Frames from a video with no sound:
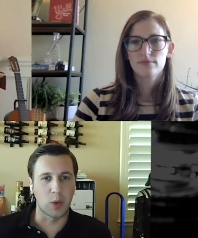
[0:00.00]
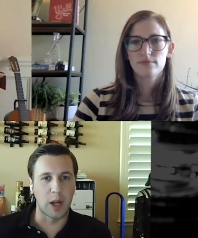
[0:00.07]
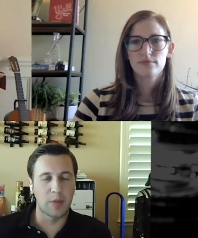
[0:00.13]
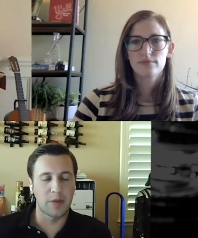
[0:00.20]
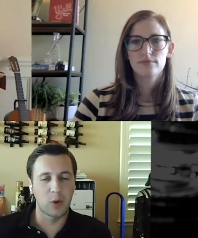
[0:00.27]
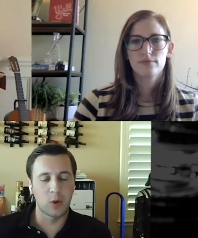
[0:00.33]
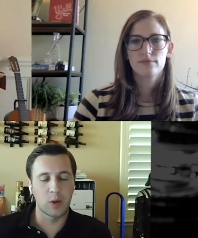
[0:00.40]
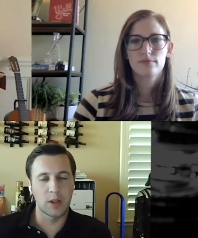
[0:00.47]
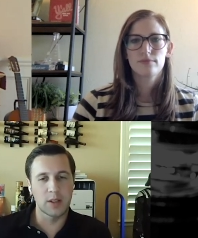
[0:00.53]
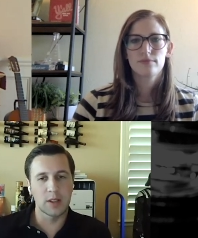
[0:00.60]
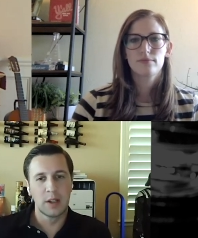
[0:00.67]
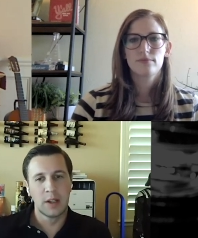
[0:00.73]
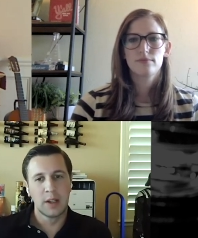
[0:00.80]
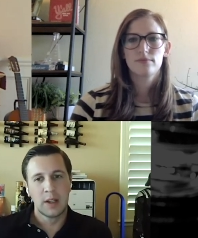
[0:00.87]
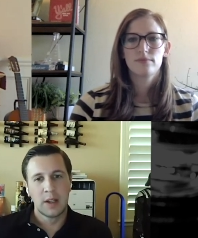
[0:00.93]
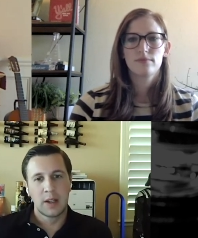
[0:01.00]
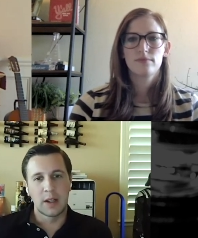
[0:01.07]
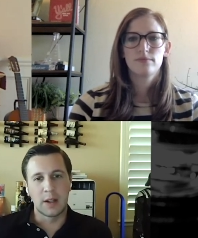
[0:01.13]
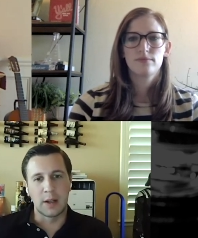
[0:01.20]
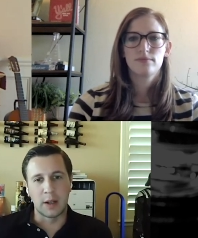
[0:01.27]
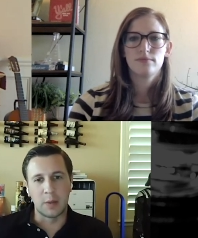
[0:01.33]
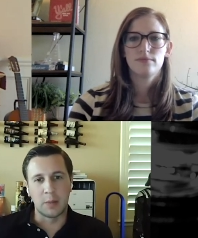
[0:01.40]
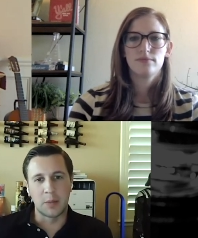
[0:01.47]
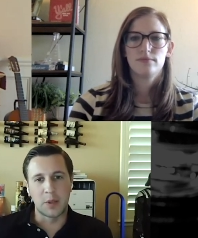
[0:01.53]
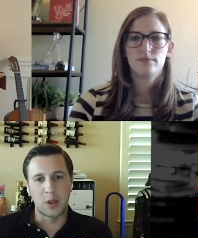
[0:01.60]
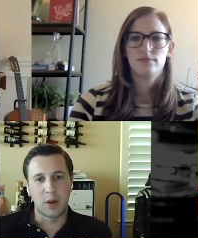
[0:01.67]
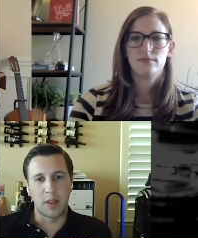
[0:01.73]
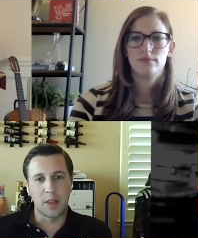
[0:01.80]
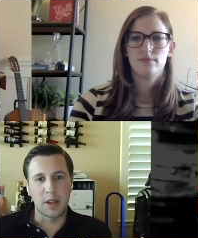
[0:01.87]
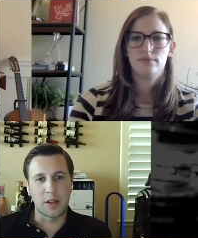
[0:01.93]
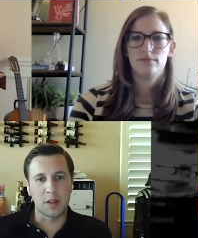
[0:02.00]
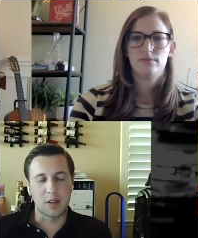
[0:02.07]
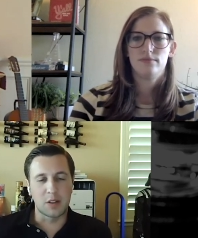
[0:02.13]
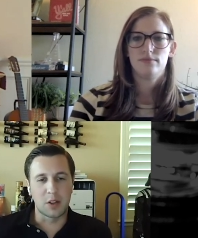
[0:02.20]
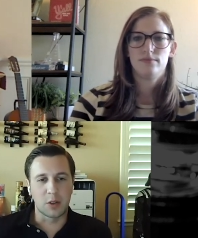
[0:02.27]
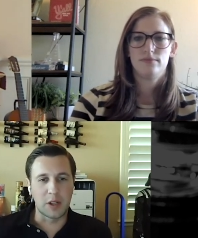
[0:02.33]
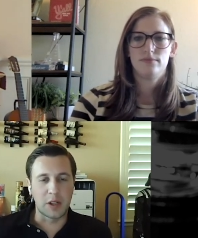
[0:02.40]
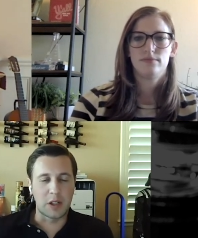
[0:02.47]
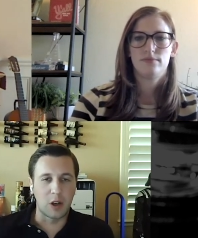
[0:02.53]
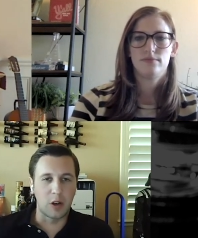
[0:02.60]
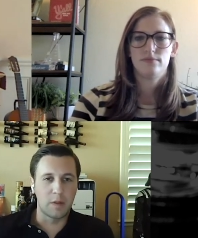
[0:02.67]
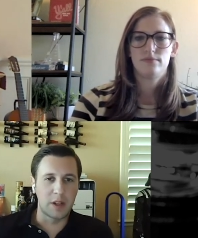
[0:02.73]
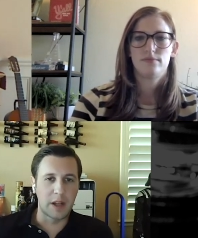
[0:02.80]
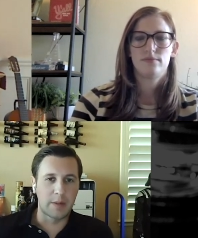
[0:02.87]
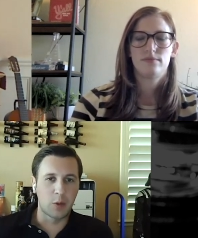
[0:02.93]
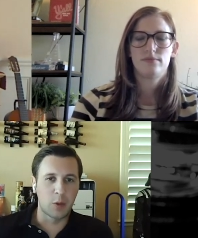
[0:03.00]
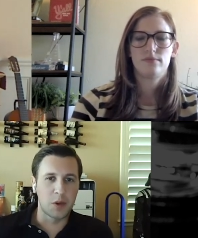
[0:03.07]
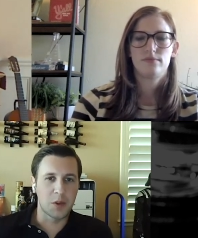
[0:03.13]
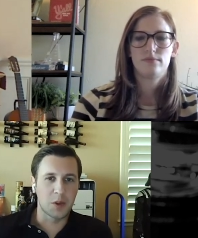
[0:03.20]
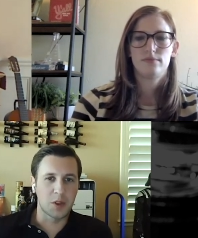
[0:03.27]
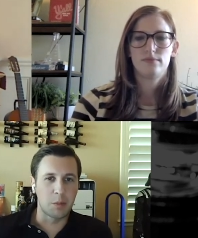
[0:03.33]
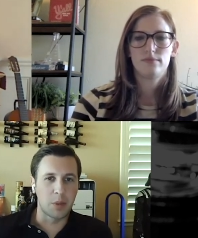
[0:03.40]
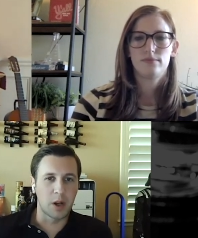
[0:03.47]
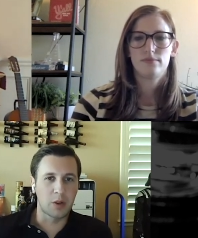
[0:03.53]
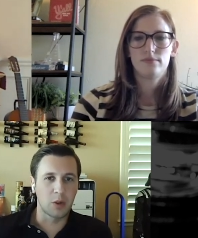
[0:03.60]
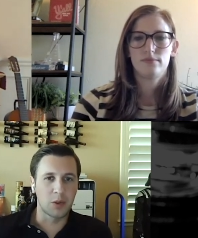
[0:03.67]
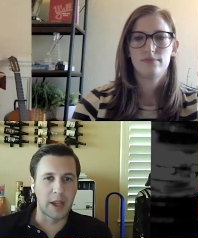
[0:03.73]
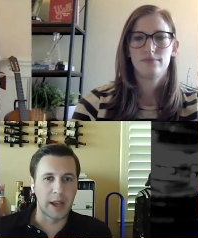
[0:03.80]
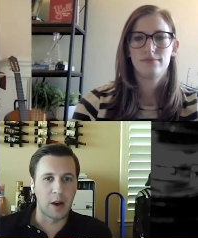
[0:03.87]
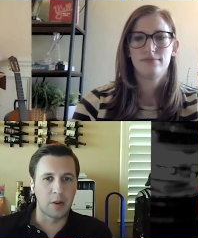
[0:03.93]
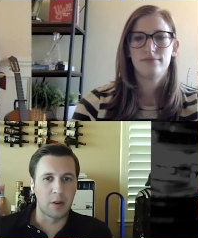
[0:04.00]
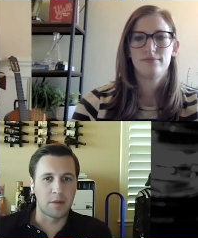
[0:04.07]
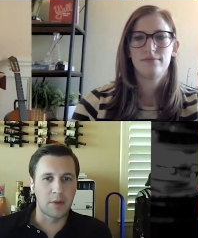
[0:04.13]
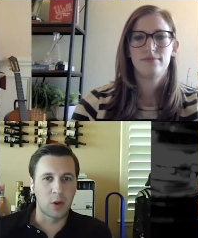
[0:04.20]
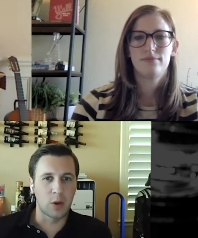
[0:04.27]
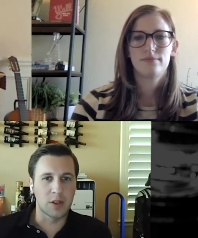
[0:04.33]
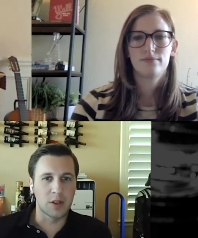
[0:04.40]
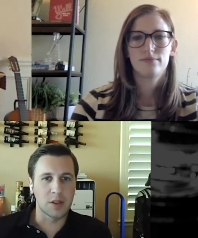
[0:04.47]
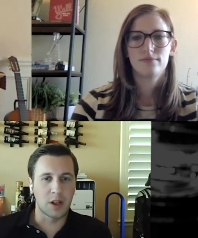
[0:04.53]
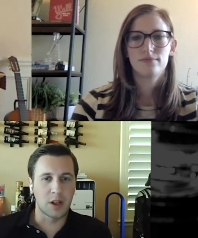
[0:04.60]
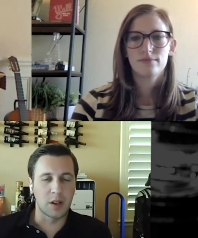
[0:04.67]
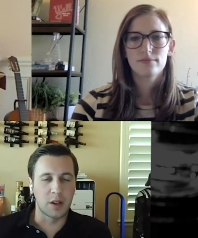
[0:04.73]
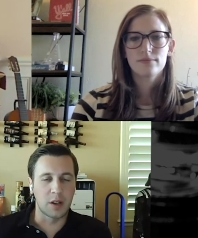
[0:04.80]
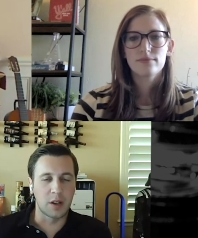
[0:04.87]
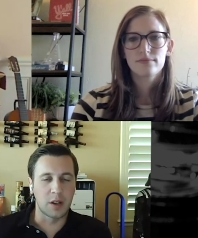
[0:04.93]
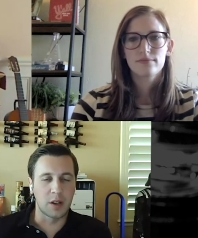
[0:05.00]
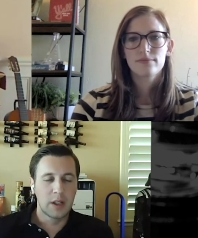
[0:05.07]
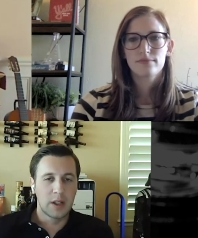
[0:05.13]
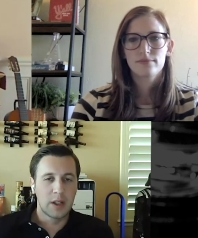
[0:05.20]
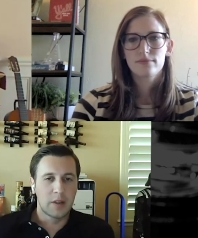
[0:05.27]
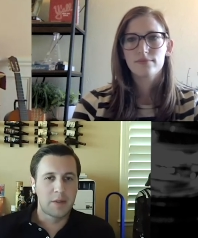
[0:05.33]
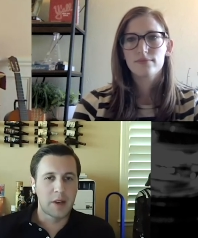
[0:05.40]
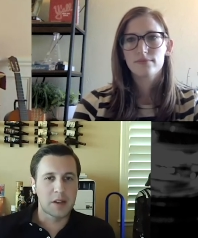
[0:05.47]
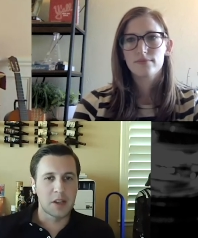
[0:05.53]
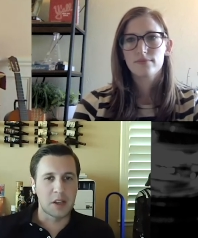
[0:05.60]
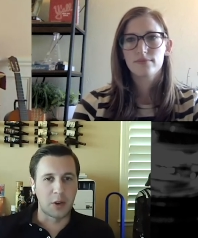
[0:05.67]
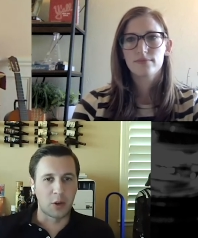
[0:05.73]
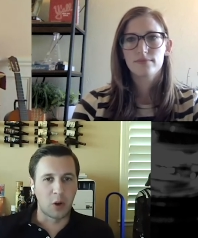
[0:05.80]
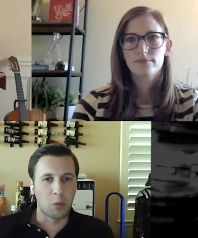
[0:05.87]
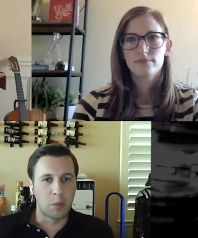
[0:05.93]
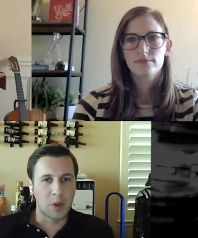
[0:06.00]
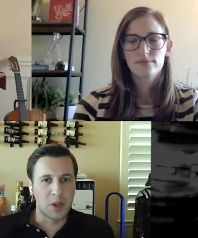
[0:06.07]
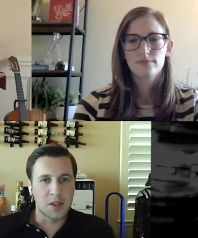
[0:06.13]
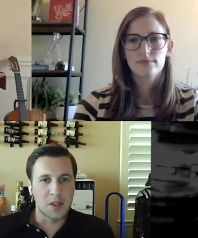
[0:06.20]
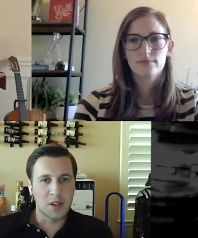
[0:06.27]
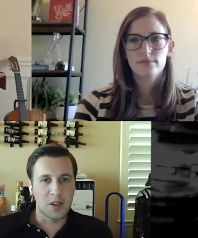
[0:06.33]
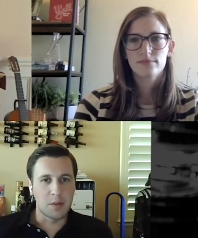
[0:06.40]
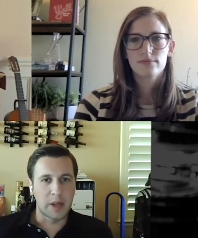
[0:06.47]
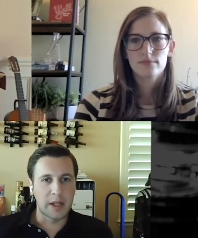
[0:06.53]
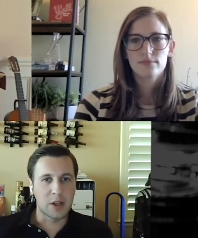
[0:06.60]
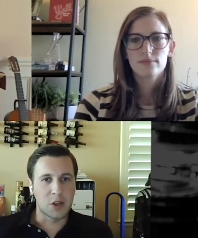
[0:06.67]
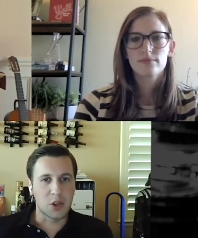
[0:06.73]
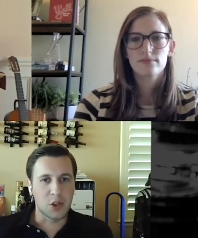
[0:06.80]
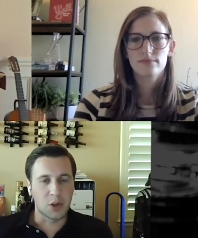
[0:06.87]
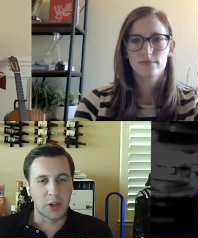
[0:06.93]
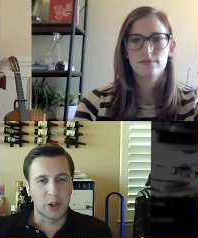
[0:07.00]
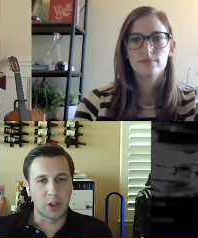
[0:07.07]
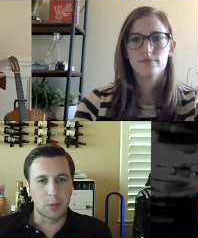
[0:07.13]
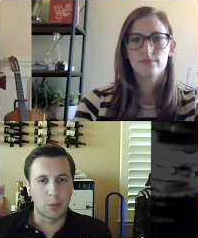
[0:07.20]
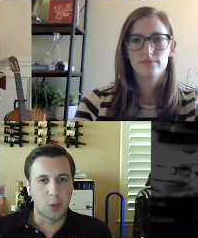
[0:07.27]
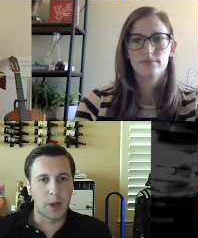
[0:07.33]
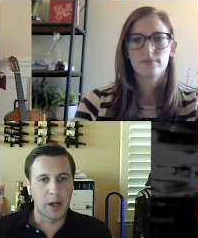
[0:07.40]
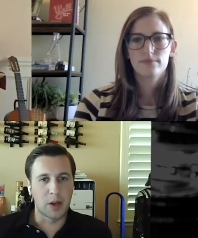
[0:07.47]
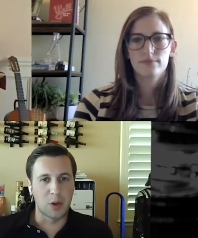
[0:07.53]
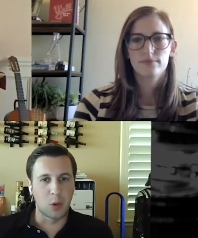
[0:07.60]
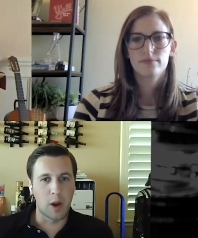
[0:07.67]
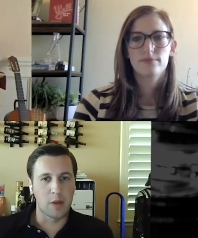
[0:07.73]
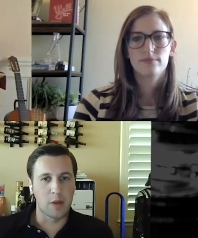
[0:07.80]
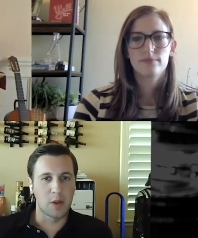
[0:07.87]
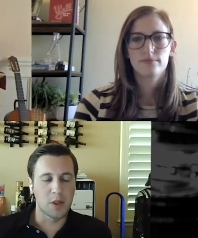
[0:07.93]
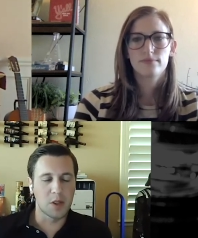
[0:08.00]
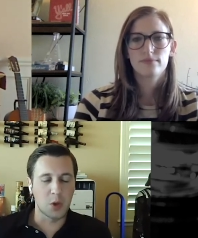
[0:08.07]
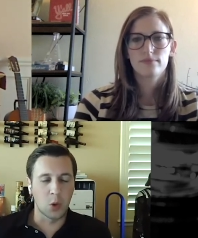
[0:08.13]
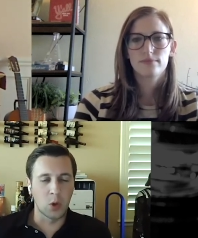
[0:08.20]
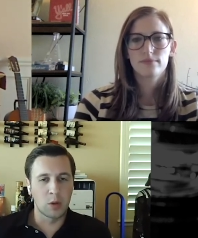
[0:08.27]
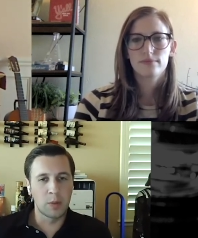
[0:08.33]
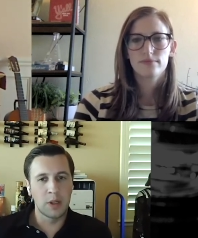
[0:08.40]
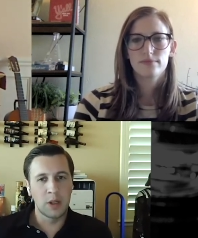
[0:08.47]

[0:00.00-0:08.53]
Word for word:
Speaker 1: for it. Um, you know, I think during COVID, everyone sort of buckled down and focused on fixing their own business and making sure they're prepared to weather the storm.